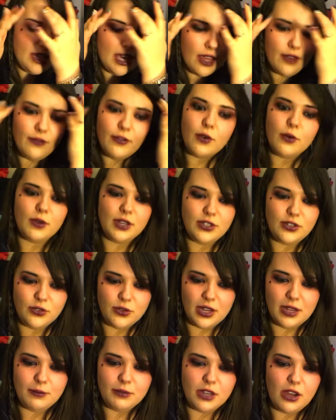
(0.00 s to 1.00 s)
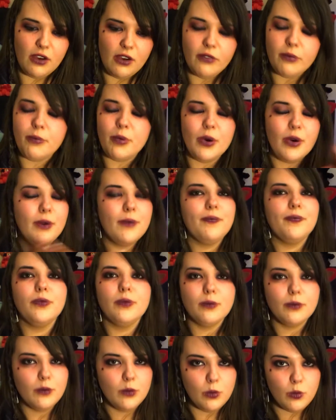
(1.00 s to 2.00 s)
that I've always dreamed of, but
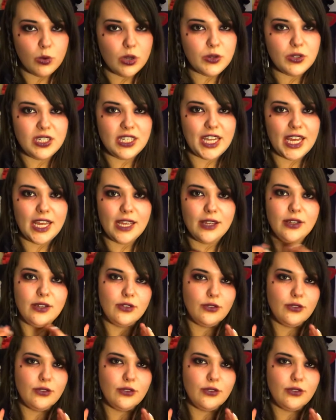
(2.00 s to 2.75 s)
we'll see.